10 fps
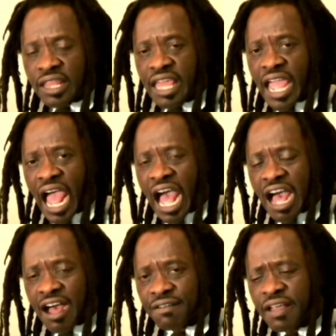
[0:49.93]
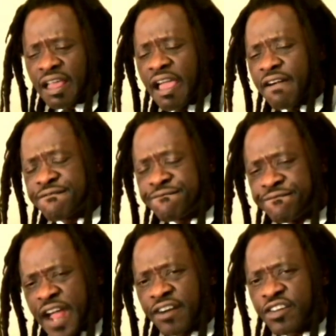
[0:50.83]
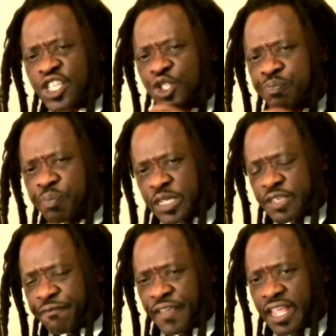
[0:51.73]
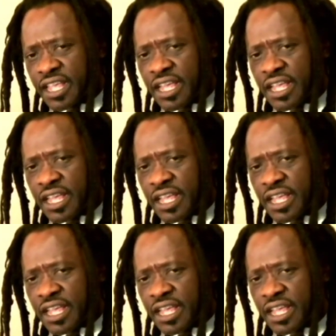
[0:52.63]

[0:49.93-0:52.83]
They have a very specific